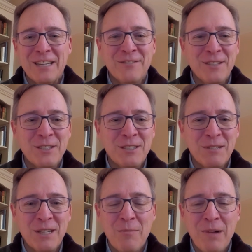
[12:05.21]
convinced him
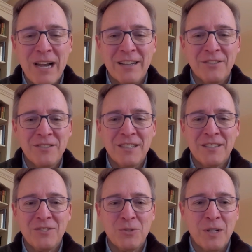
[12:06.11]
to come back
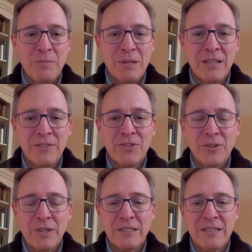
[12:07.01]
and join me.
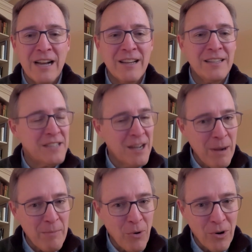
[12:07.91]
So he's now
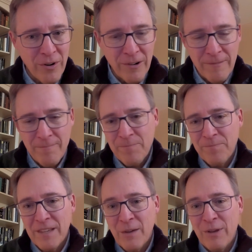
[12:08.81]
my partner.
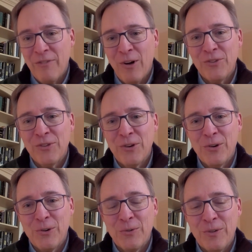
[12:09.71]
And we've
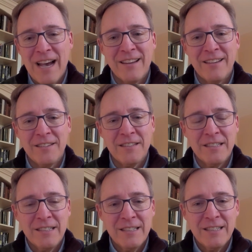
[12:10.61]
also added
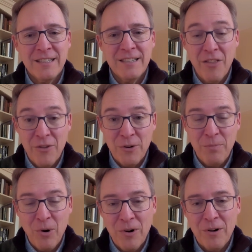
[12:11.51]
a third
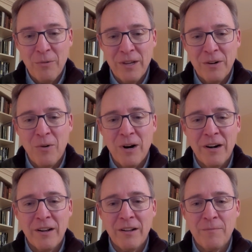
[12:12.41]
partner. We acquired